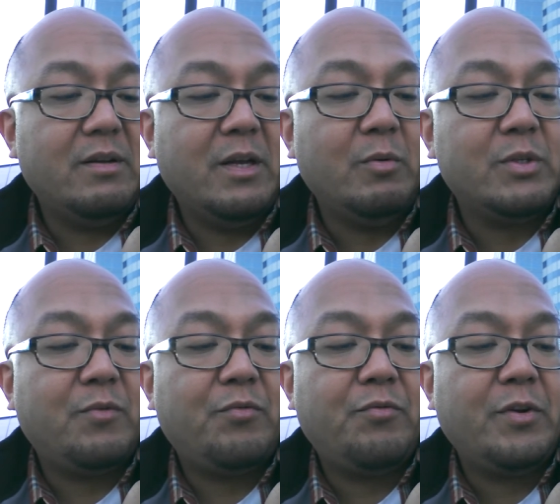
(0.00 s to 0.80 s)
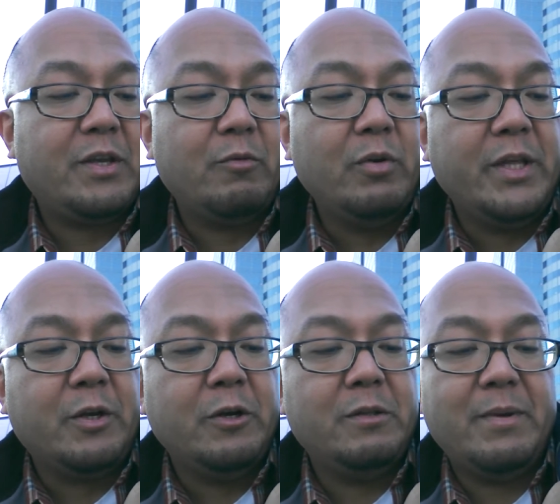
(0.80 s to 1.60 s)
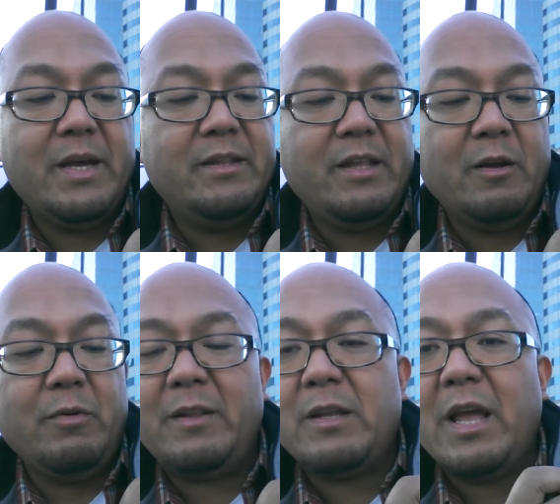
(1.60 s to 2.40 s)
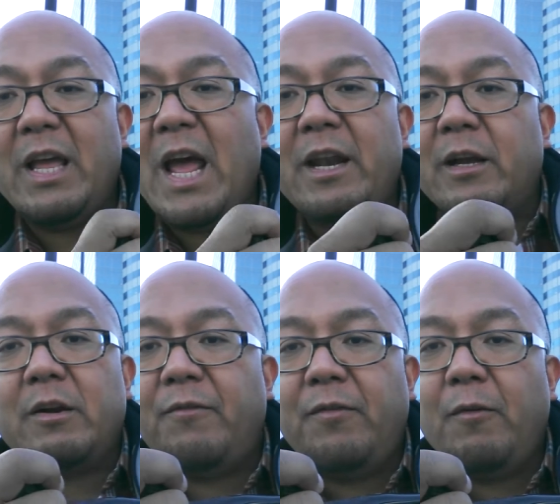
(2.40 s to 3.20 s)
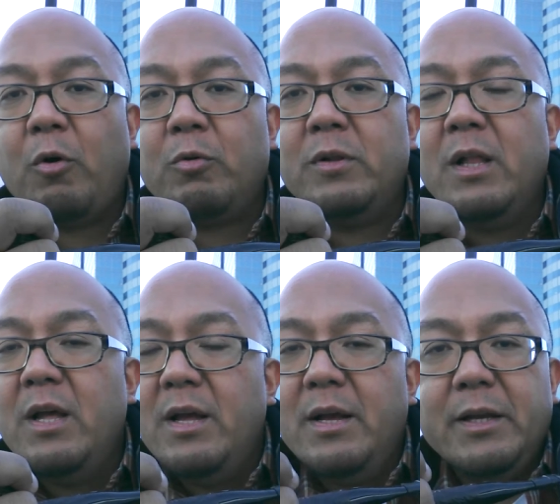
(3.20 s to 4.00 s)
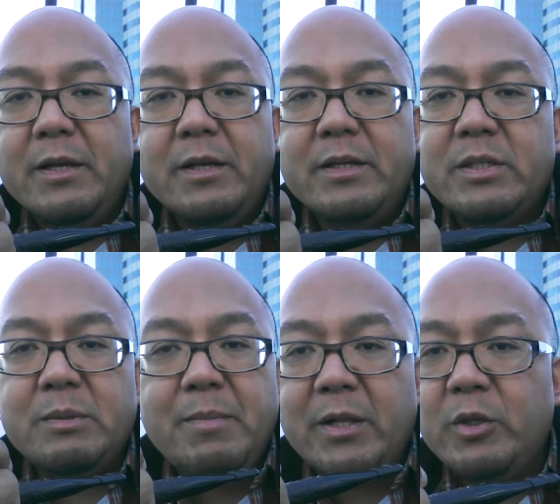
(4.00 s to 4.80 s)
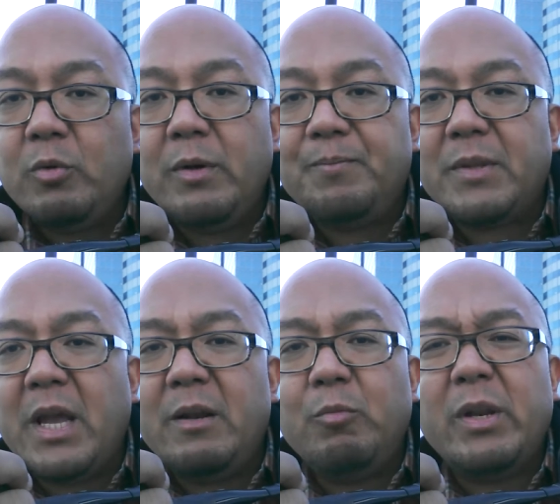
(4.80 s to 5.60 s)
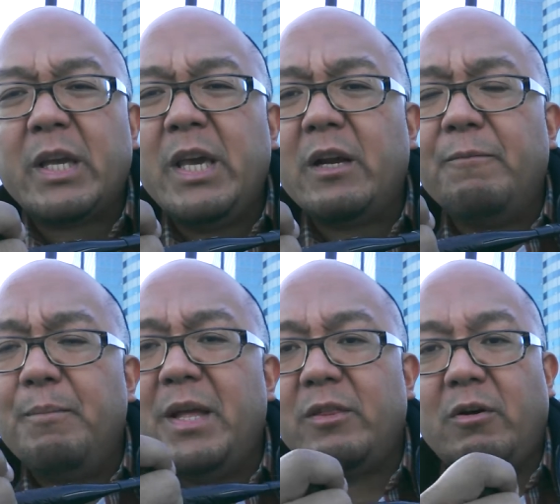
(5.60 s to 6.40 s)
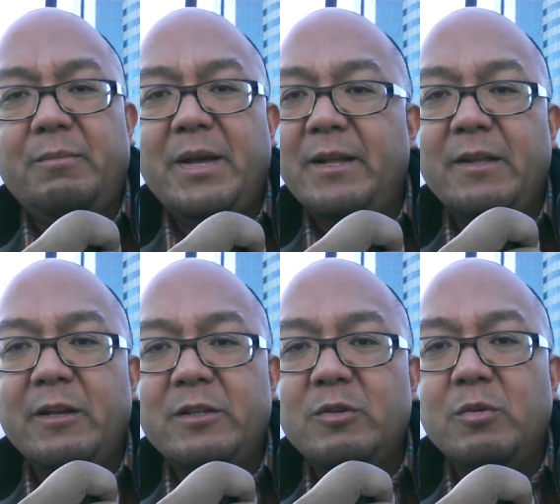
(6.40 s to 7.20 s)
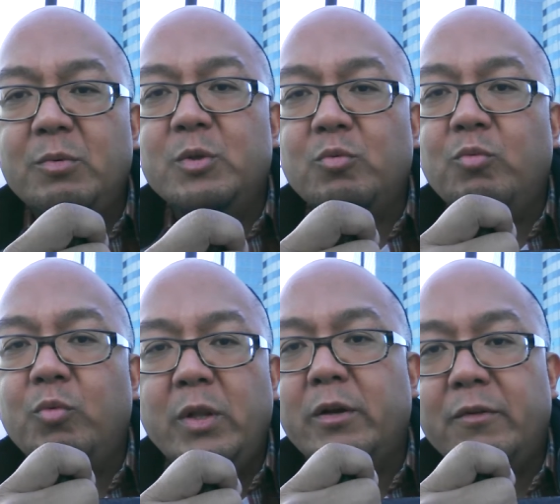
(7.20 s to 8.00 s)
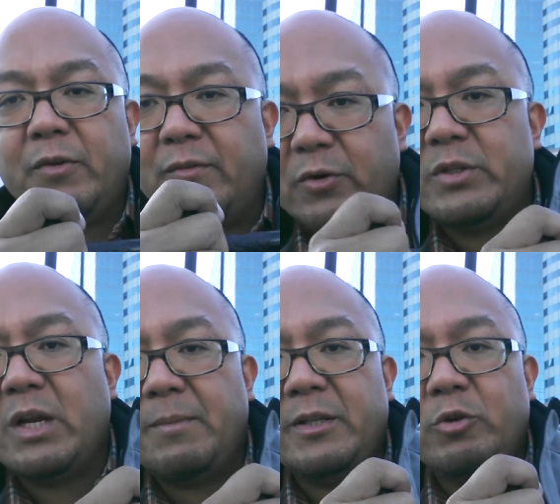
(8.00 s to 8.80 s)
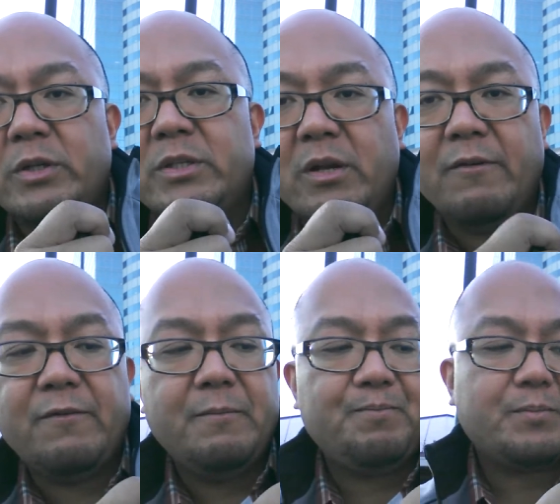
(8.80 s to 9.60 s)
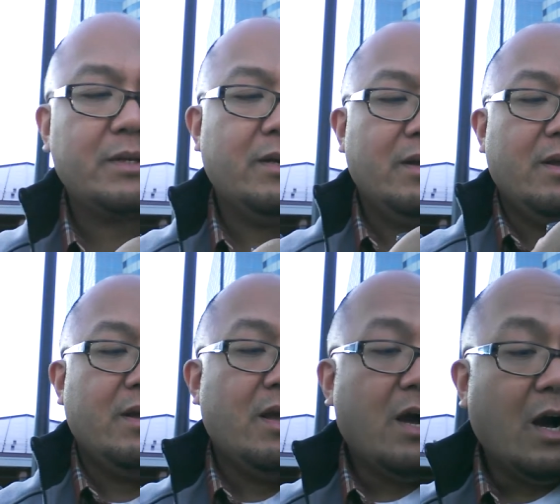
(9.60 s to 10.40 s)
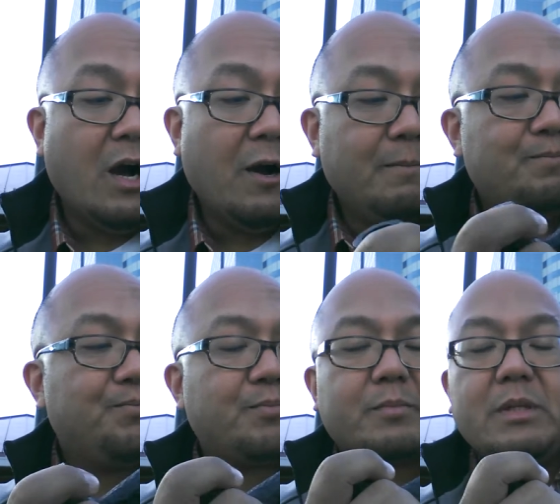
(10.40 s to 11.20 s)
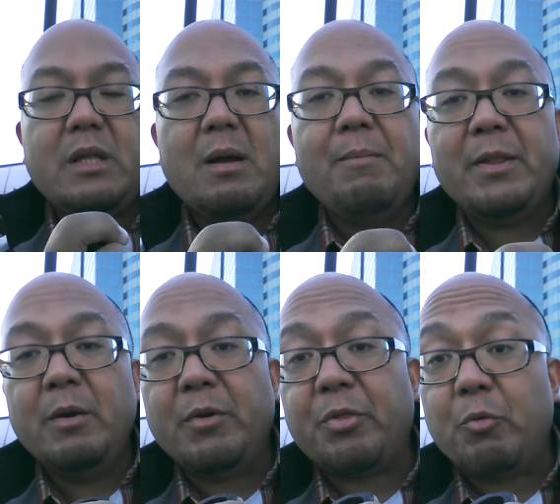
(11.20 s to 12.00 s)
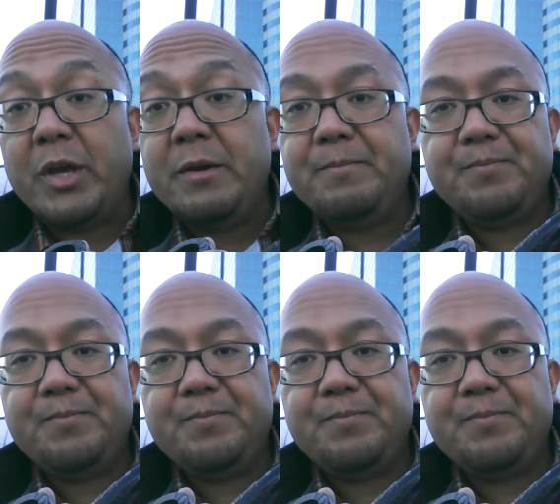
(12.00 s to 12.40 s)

it was freaking really good, man. It it had like a floral smell to it, and with a kick of menthol, man. it was really good for the first time I tried snuff. Um, my number three